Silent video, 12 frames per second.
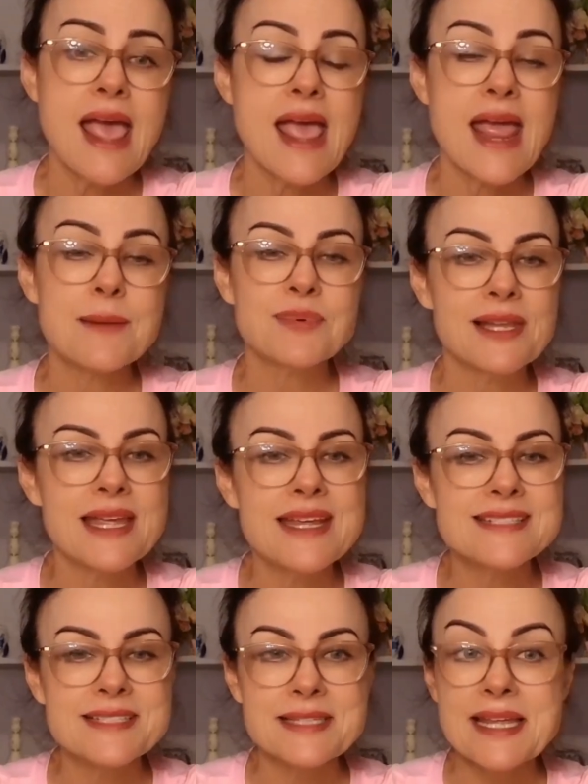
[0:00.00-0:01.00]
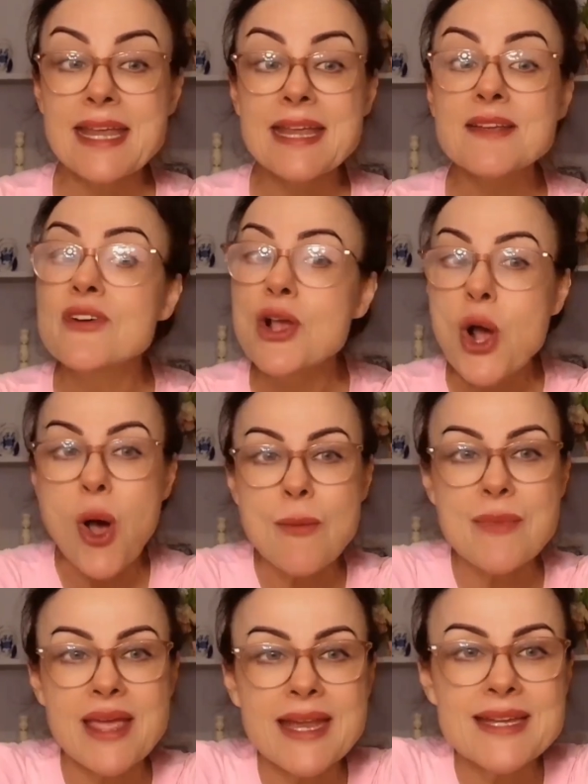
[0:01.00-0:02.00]
And please leave a
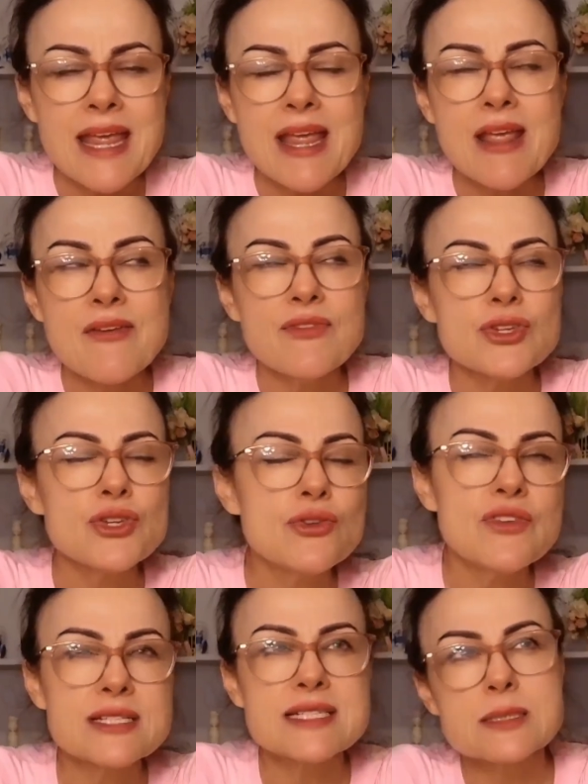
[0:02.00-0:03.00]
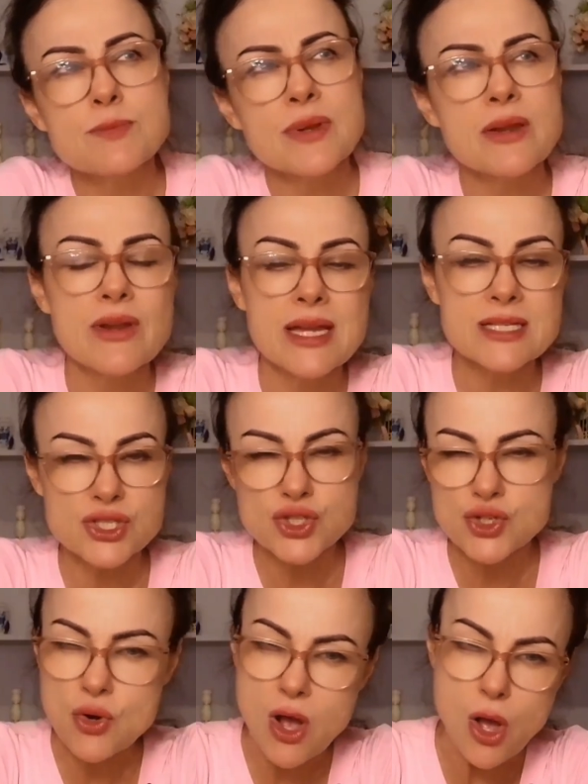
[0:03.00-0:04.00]
comment if you've experienced
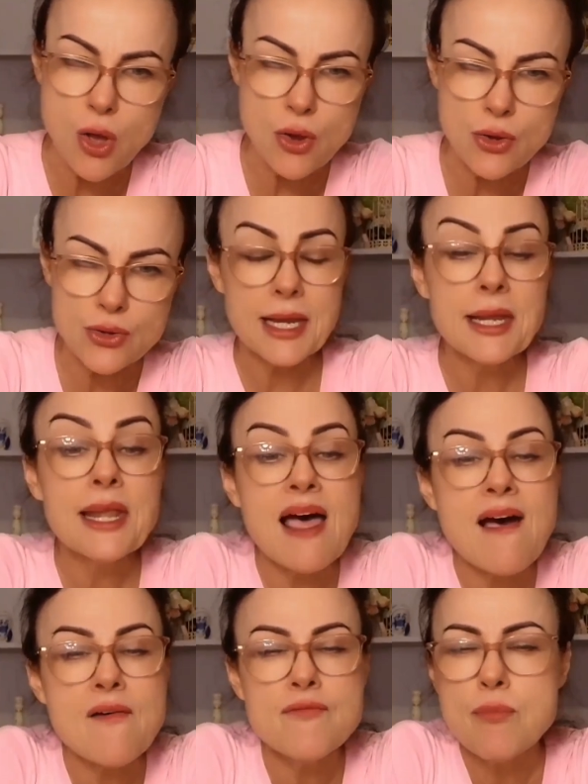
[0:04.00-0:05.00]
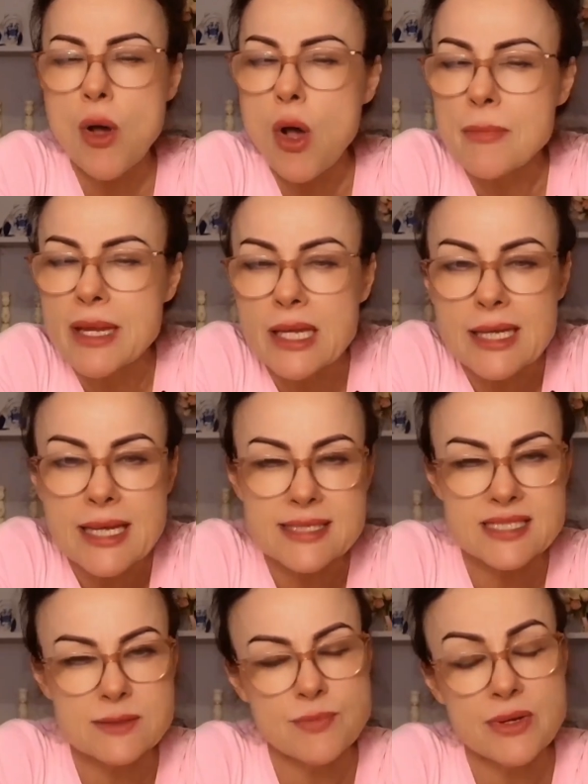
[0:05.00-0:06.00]
your own love bombing
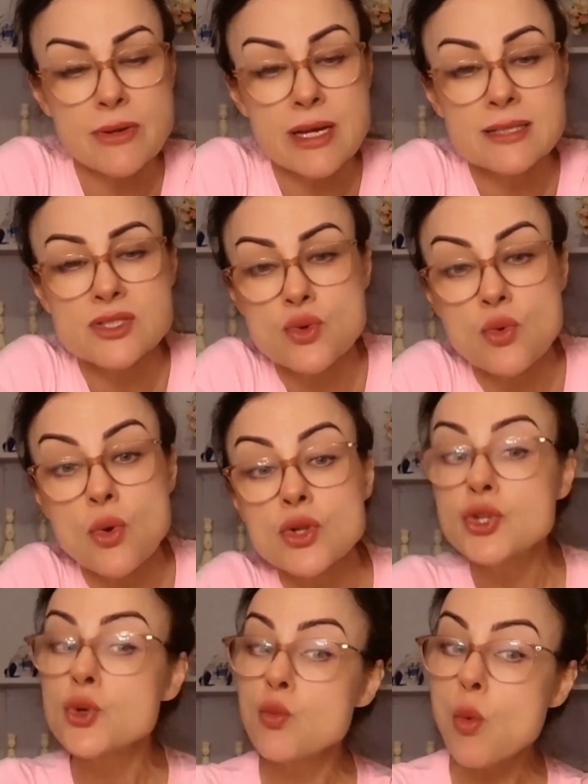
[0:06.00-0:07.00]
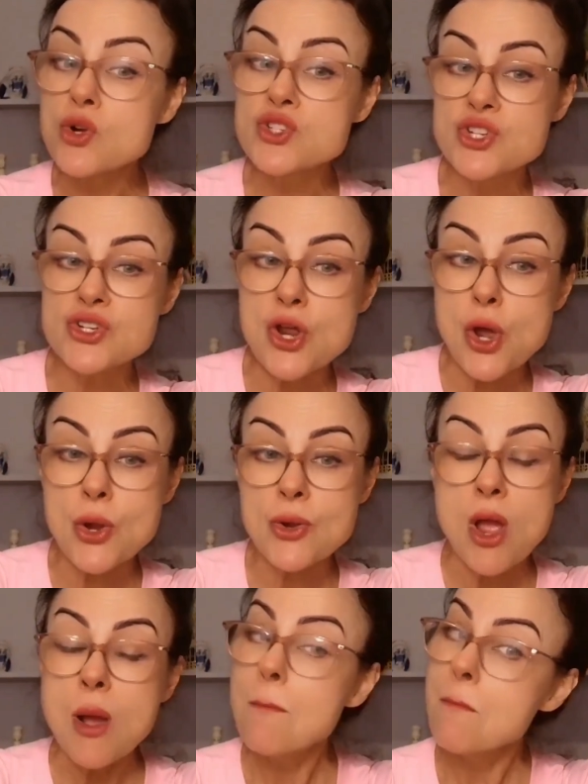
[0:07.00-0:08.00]
experience or you want to know
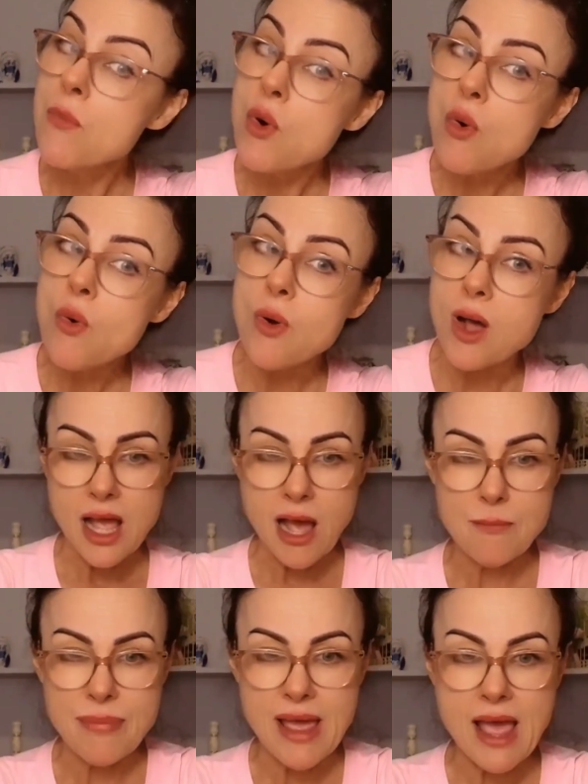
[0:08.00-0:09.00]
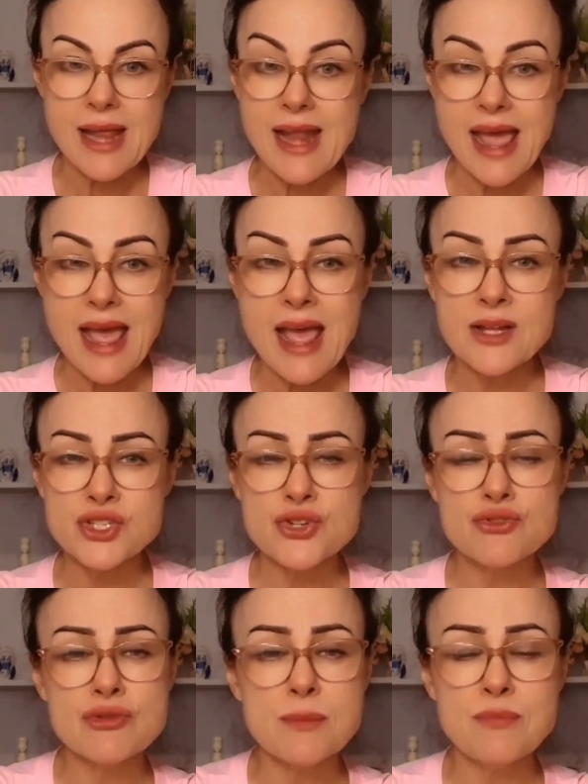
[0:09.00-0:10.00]
more about how to
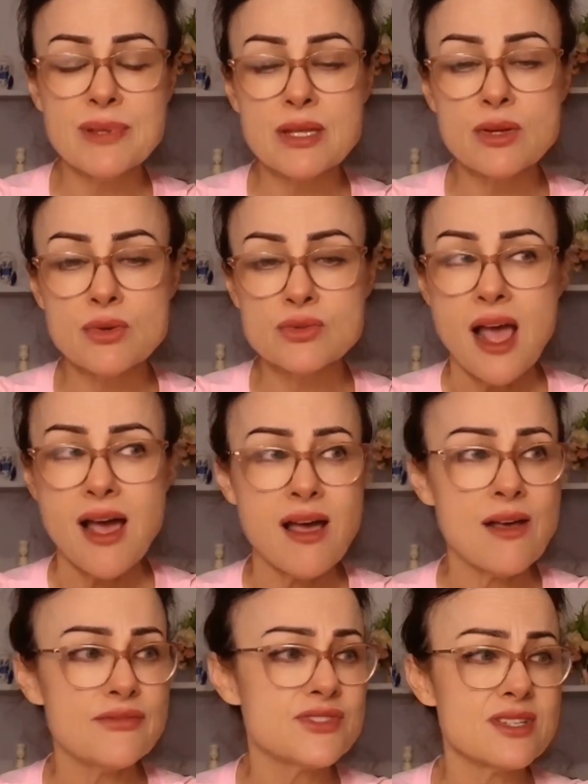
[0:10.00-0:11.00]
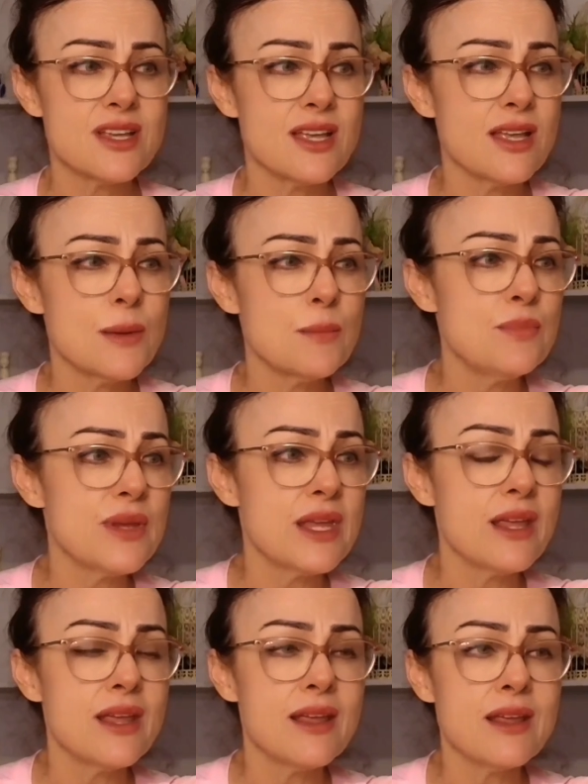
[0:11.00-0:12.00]
rebuild after
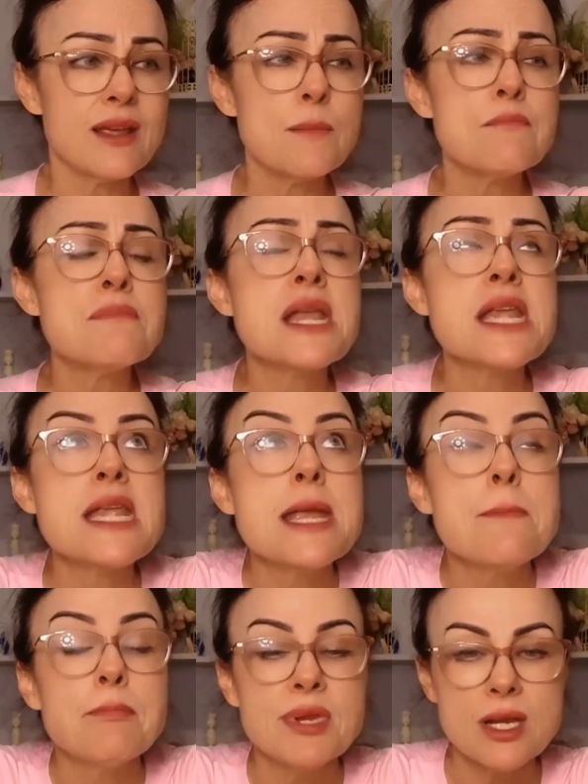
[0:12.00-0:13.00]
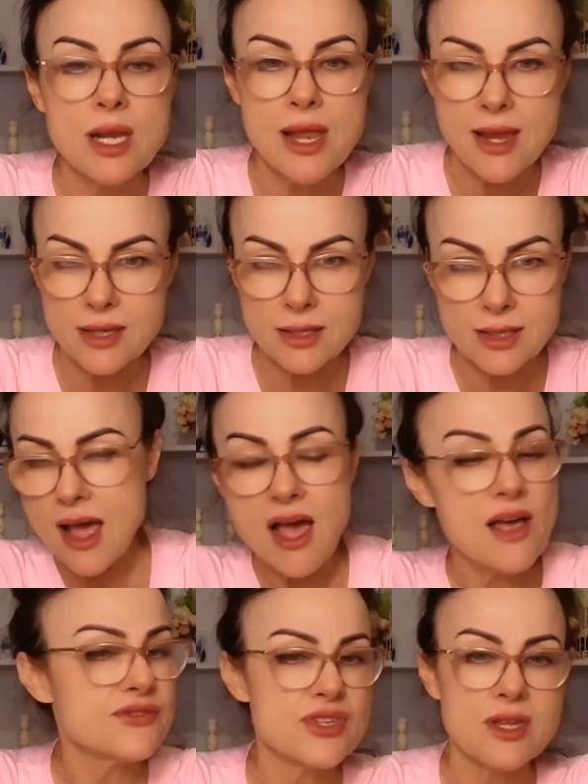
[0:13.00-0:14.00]
being manipulated,
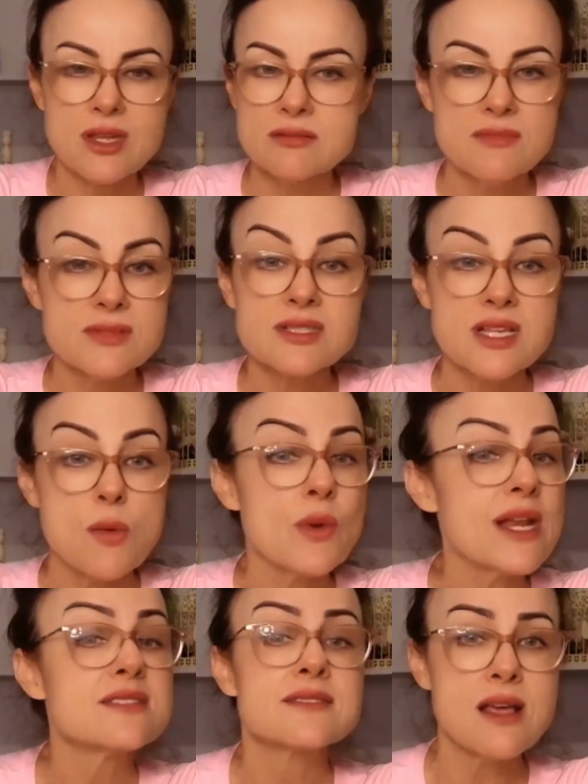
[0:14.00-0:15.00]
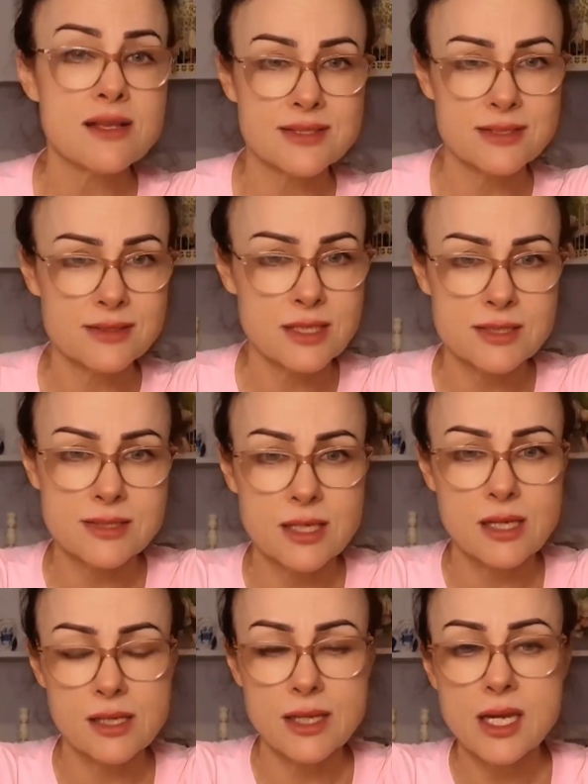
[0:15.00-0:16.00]
after someone has
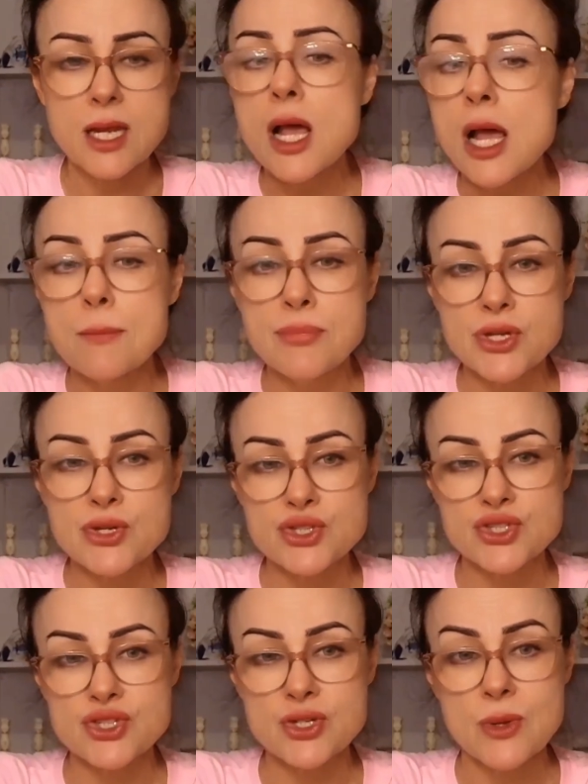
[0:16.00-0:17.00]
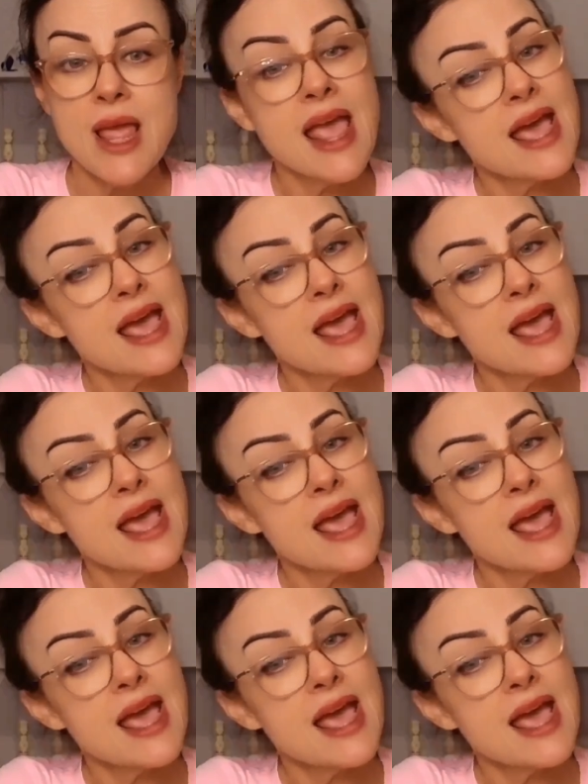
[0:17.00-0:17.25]
narcissistically abused you.